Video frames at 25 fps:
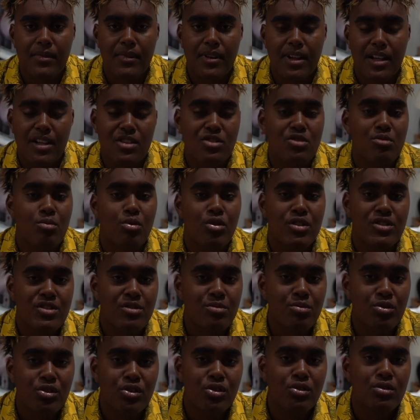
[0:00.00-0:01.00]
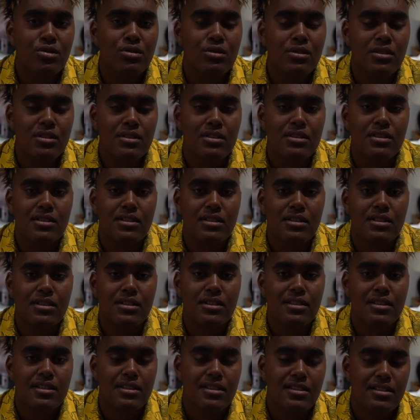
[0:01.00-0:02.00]
It's your boy Tumundu.
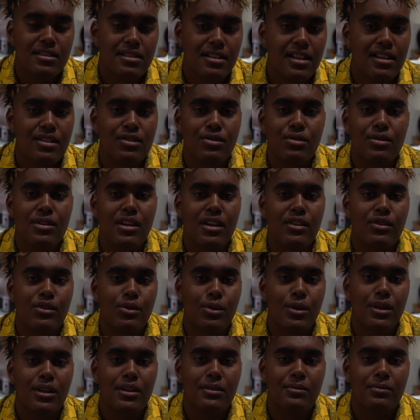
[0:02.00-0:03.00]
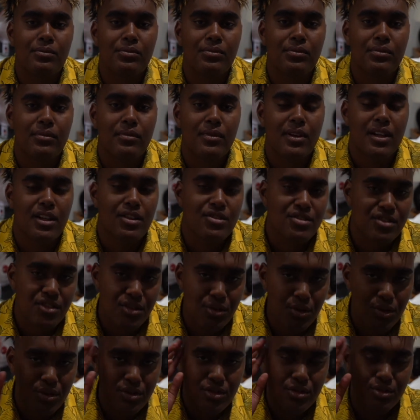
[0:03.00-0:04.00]
Stay tuned, everyone. And I'll see
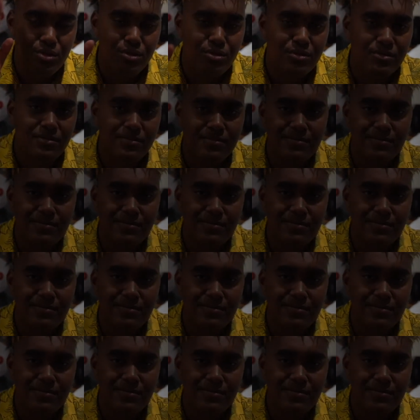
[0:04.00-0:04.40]
you all soon.